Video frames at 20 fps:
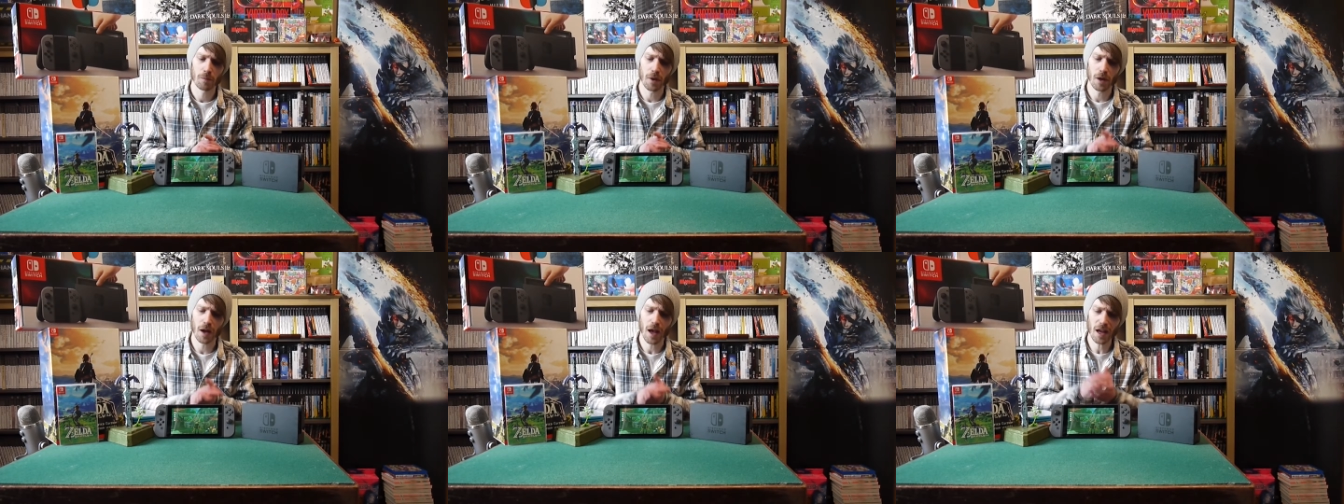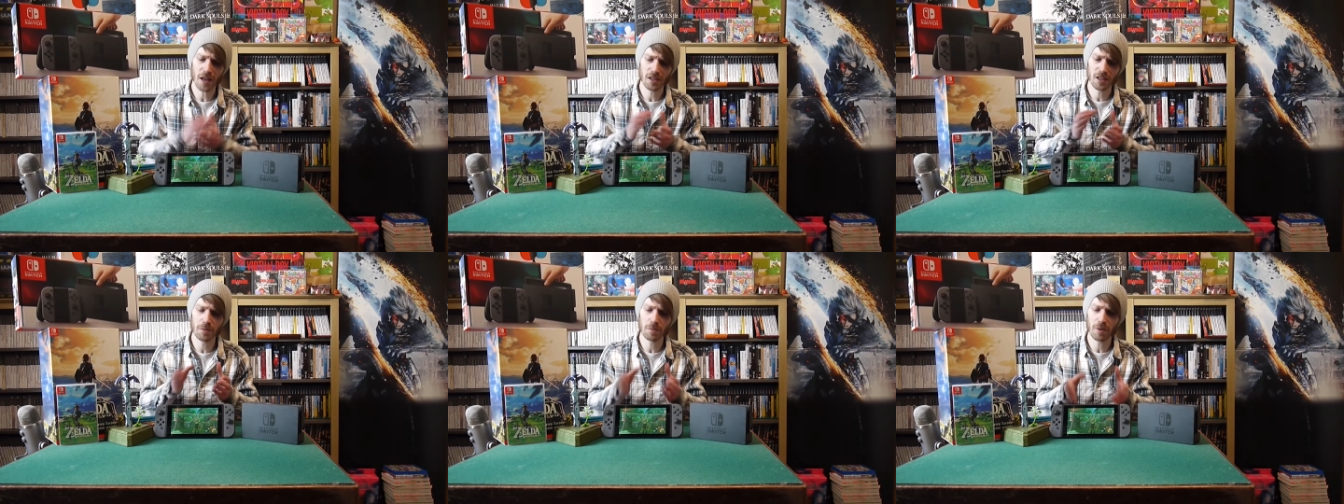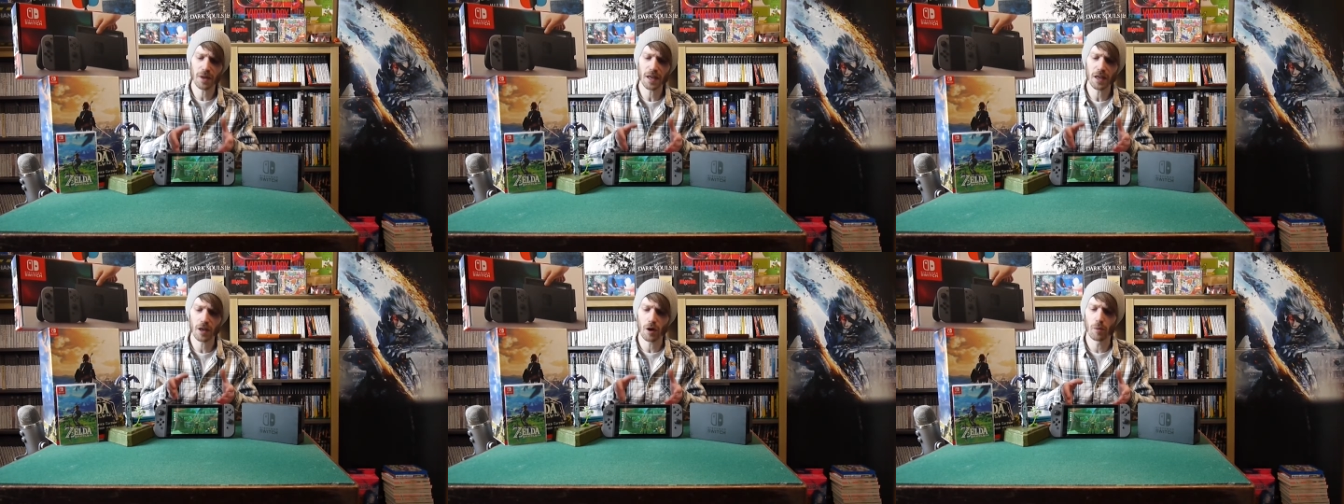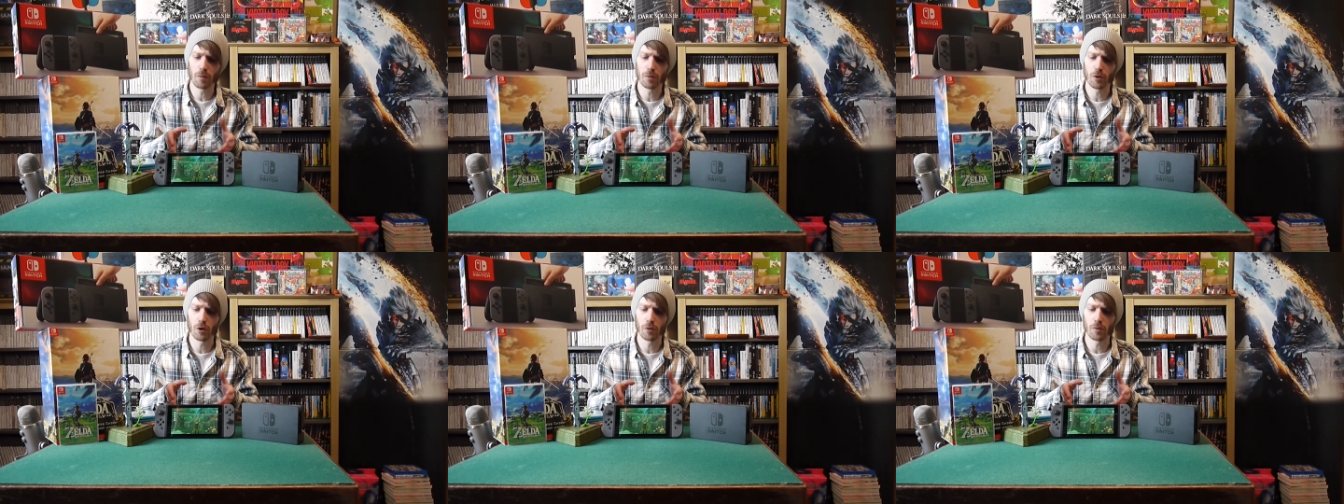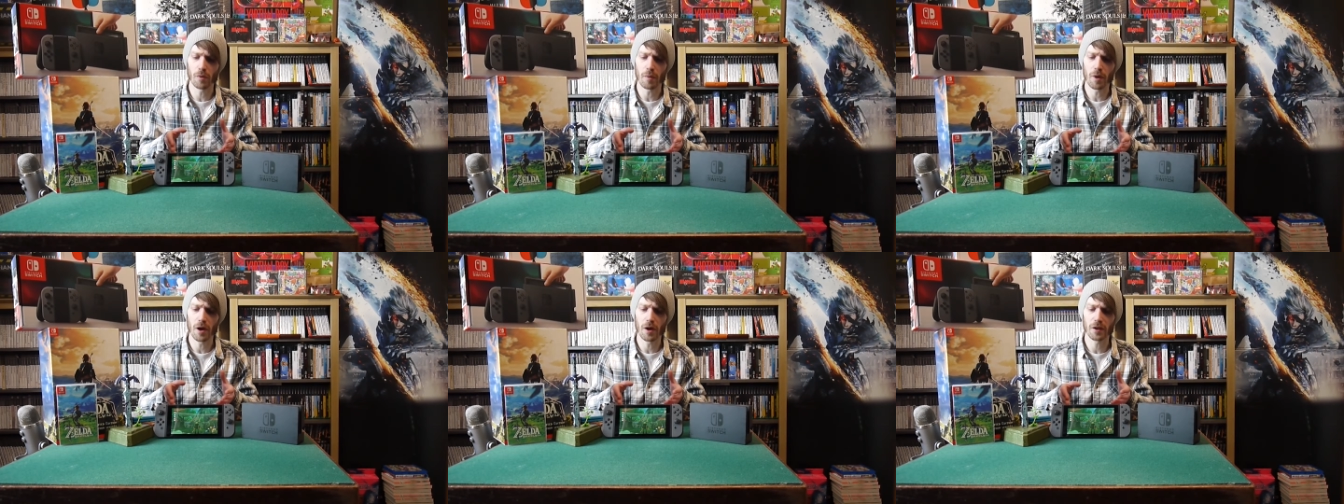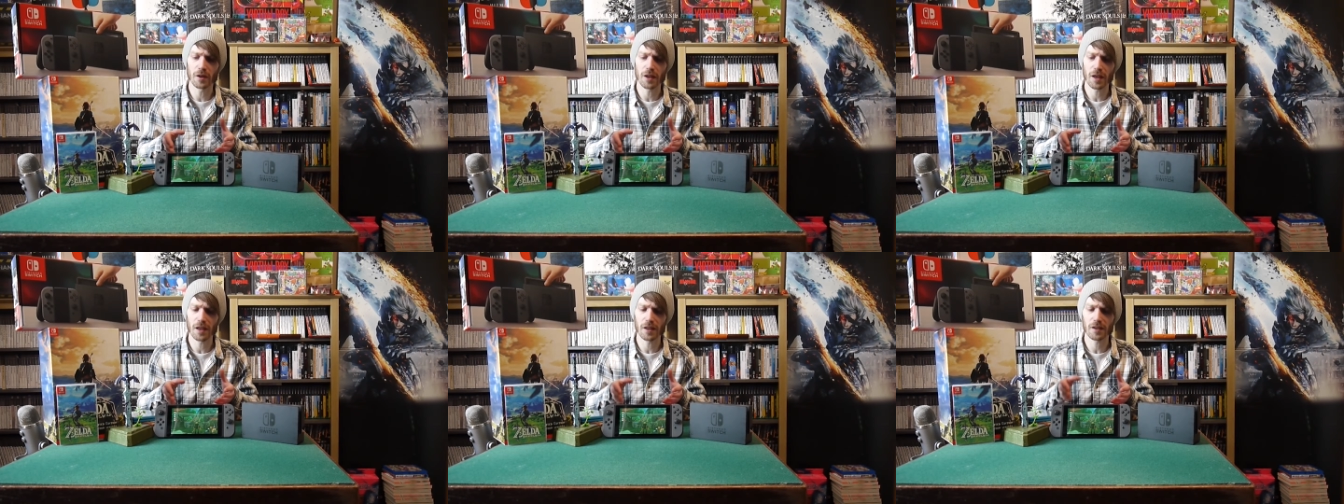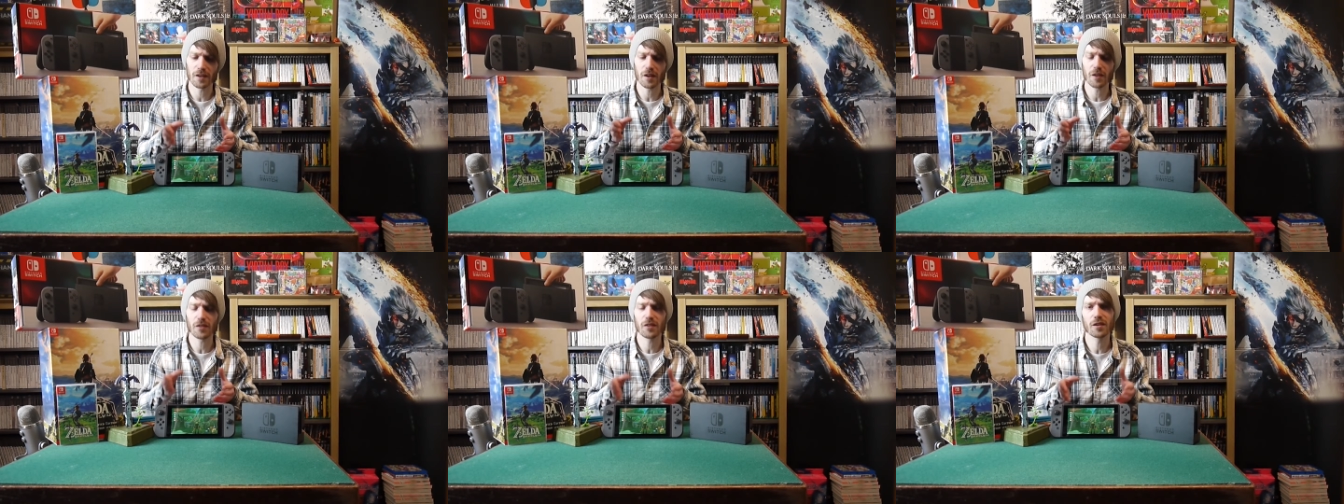But actually playing it on portable mode,
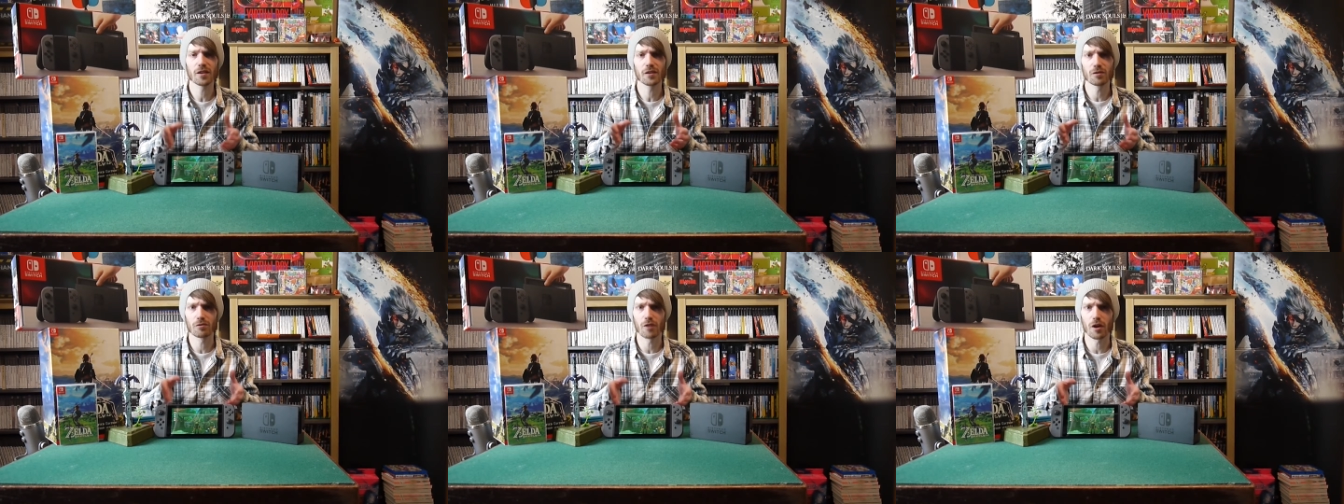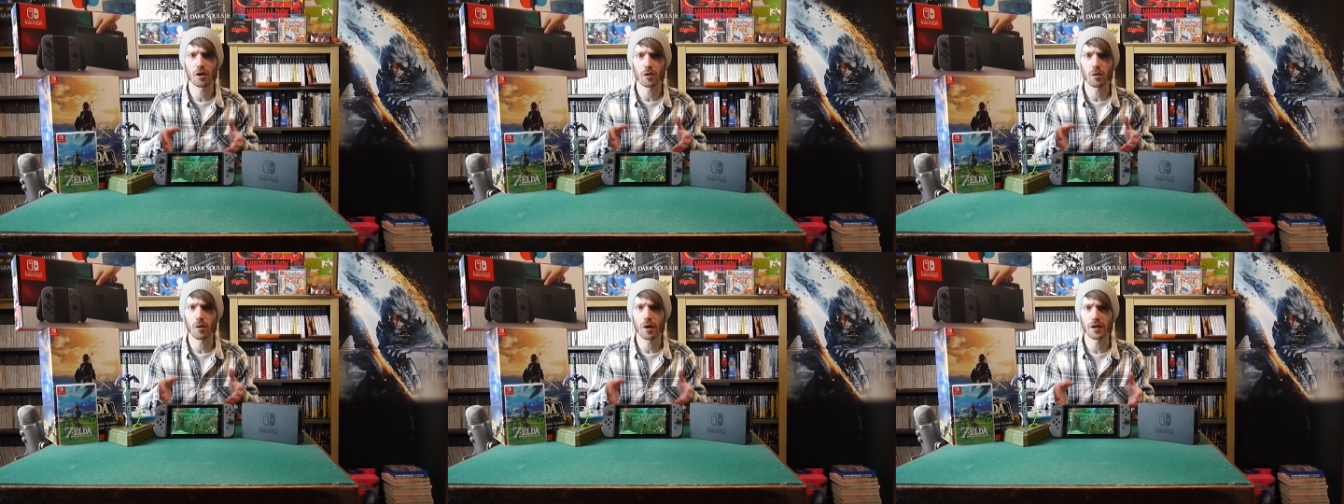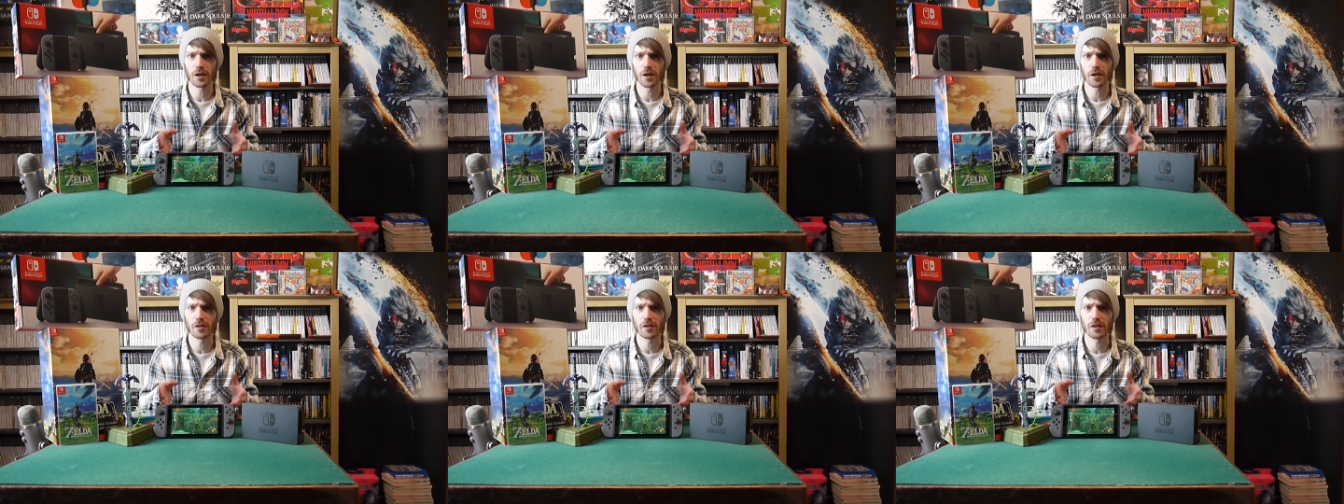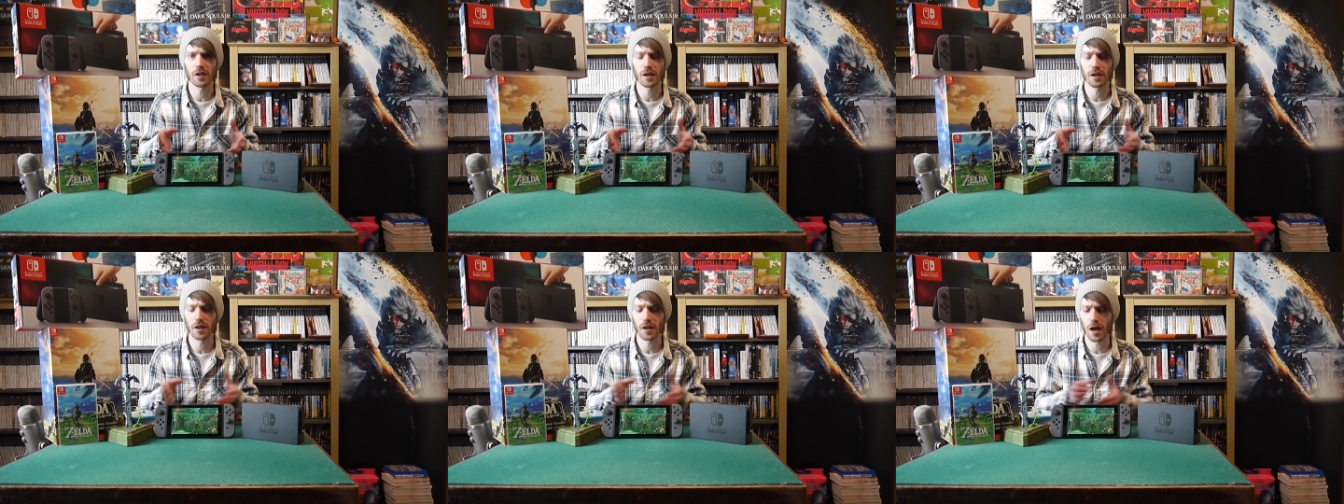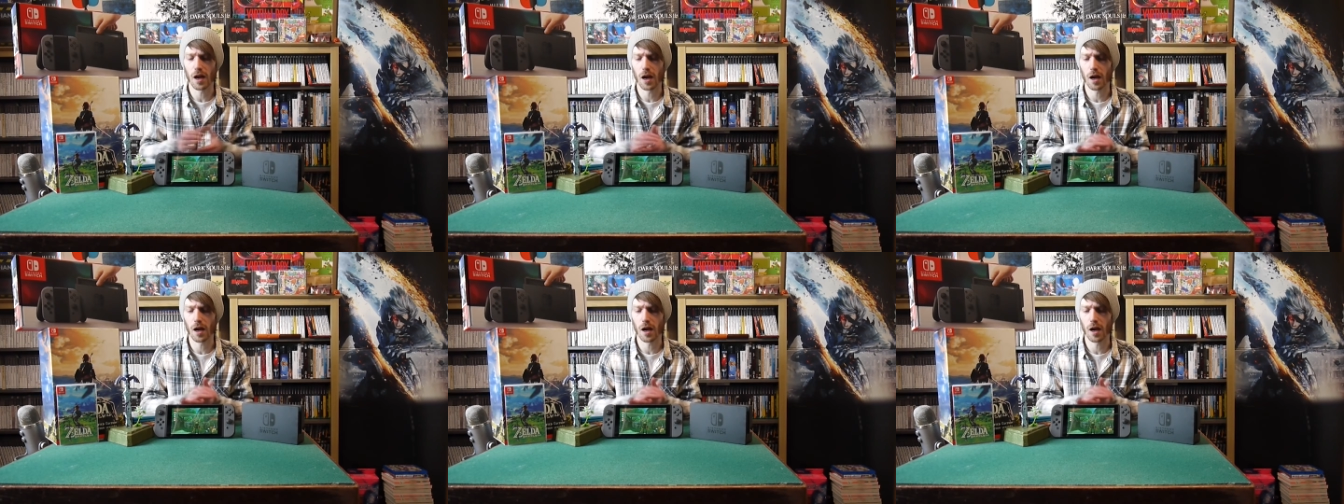it does seem to run quite nicely.